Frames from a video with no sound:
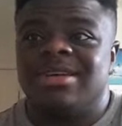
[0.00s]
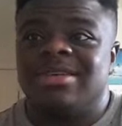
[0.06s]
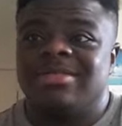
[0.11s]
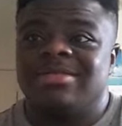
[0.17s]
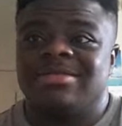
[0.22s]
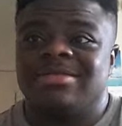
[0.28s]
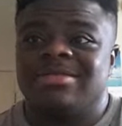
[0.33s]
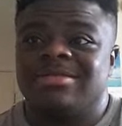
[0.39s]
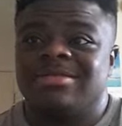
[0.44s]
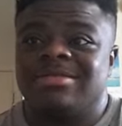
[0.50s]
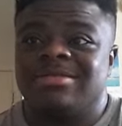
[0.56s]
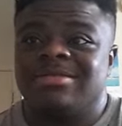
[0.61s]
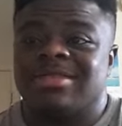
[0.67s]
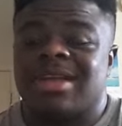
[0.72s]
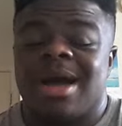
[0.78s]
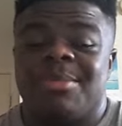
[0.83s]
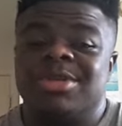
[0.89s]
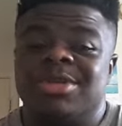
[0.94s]
But
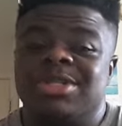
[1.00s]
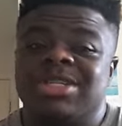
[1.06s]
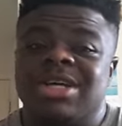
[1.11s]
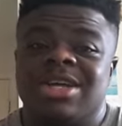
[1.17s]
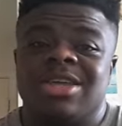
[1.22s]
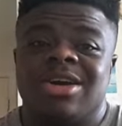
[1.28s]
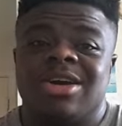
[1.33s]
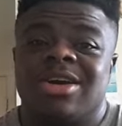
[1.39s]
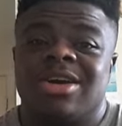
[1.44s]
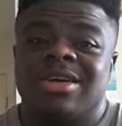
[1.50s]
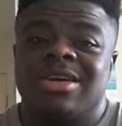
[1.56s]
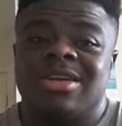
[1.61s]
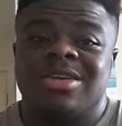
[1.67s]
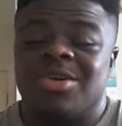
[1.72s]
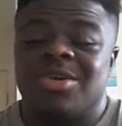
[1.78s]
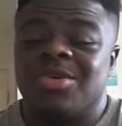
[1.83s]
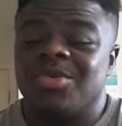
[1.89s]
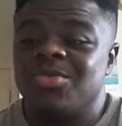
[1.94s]
I'm gonna tell
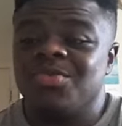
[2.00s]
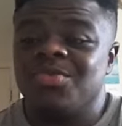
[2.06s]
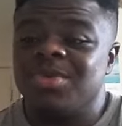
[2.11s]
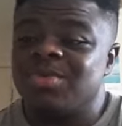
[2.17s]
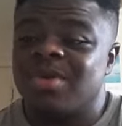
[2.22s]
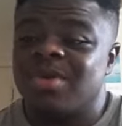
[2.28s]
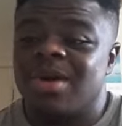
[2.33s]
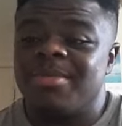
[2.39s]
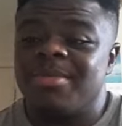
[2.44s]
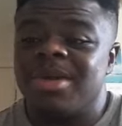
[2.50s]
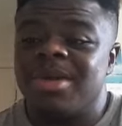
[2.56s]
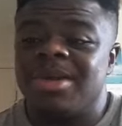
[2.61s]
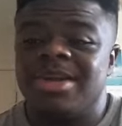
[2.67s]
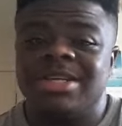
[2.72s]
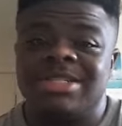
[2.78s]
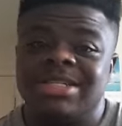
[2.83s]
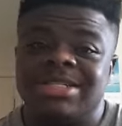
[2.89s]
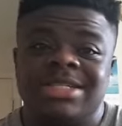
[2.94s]
y'all, and the only reason why
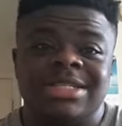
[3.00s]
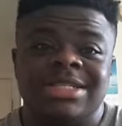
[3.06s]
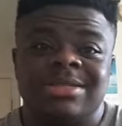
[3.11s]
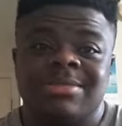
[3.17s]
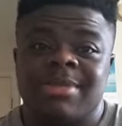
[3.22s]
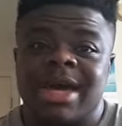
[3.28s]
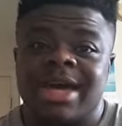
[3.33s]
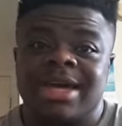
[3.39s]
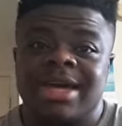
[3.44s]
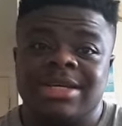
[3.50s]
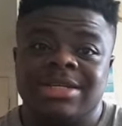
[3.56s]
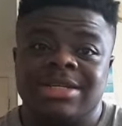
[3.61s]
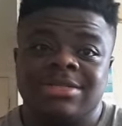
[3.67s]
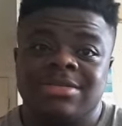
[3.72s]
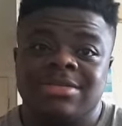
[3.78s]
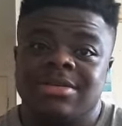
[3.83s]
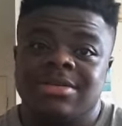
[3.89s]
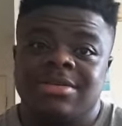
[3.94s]
I'm here is to see some
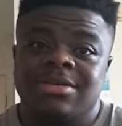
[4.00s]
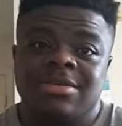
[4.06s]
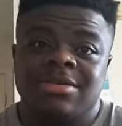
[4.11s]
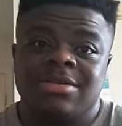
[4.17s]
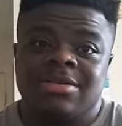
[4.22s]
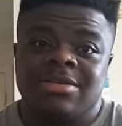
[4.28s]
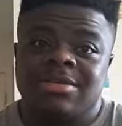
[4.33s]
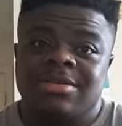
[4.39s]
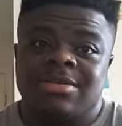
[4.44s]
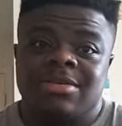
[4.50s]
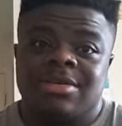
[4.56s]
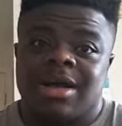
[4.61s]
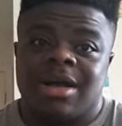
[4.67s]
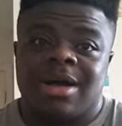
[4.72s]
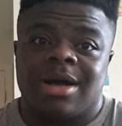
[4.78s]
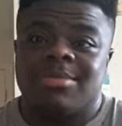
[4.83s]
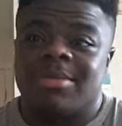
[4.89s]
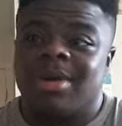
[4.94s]
eyes.
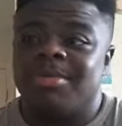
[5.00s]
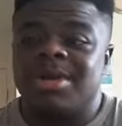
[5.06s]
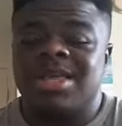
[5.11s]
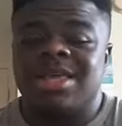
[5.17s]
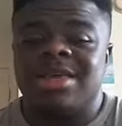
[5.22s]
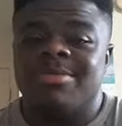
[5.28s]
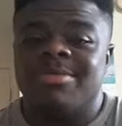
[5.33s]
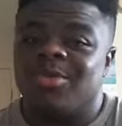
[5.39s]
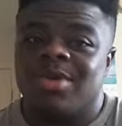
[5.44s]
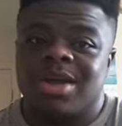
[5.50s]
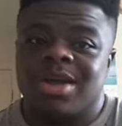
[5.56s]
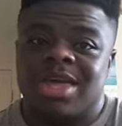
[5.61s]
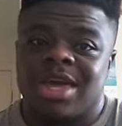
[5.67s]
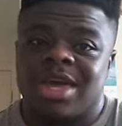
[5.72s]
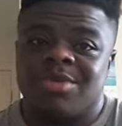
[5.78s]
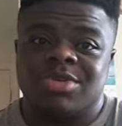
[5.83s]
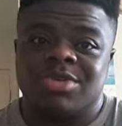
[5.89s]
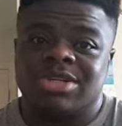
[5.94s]
I'm, I'm gonna keep it
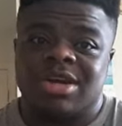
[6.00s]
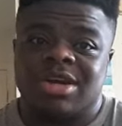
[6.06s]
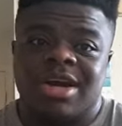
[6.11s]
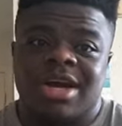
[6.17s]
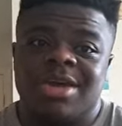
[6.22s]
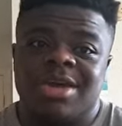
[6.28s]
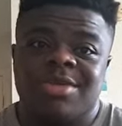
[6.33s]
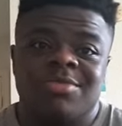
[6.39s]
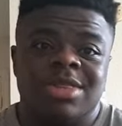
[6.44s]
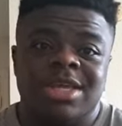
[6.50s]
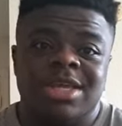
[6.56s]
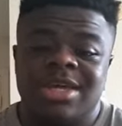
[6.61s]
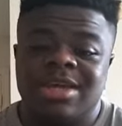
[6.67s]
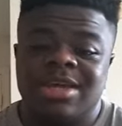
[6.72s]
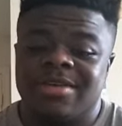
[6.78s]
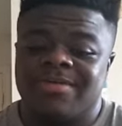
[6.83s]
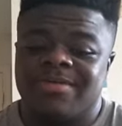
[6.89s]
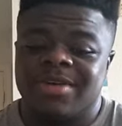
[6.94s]
1K with y'all. I
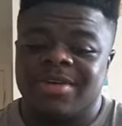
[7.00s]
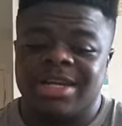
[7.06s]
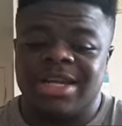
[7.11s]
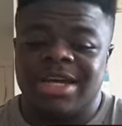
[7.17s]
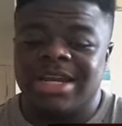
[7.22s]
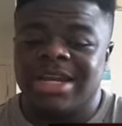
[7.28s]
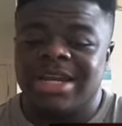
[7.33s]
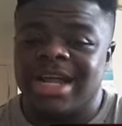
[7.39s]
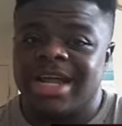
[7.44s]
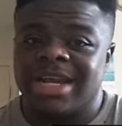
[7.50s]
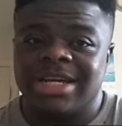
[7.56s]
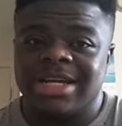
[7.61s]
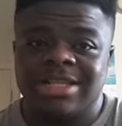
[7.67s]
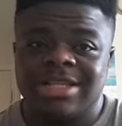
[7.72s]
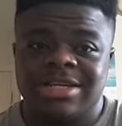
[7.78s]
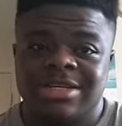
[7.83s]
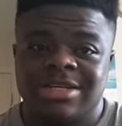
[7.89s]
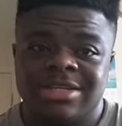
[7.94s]
ain't really here for none of
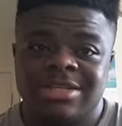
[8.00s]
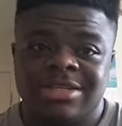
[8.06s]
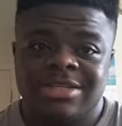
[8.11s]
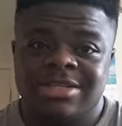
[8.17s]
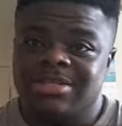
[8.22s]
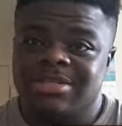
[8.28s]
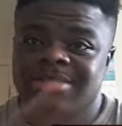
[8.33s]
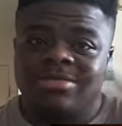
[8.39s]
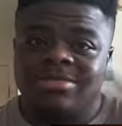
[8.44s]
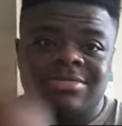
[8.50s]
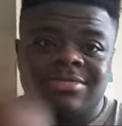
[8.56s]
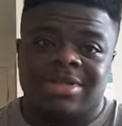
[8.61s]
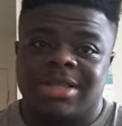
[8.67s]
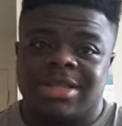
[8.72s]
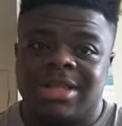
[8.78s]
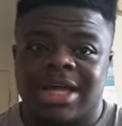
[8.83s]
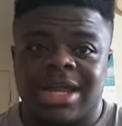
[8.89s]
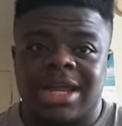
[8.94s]
that other
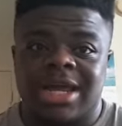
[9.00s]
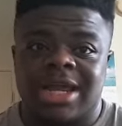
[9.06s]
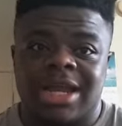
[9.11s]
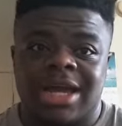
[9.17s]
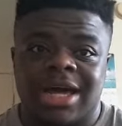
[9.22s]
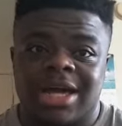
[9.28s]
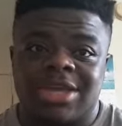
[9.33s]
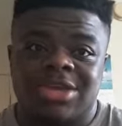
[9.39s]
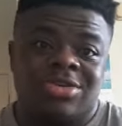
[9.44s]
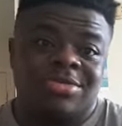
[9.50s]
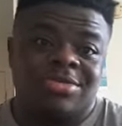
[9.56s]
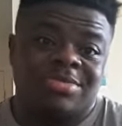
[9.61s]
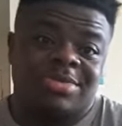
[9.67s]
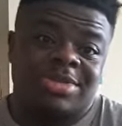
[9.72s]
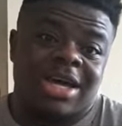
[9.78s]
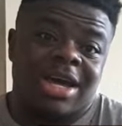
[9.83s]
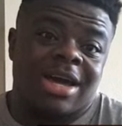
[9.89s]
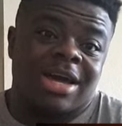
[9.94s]
la la la.
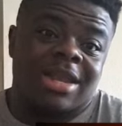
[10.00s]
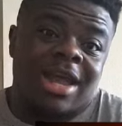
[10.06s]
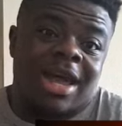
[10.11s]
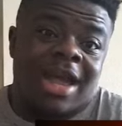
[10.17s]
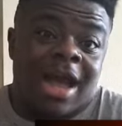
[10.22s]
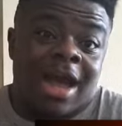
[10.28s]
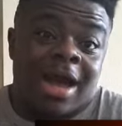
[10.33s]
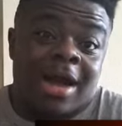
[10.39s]
You know what I'm saying?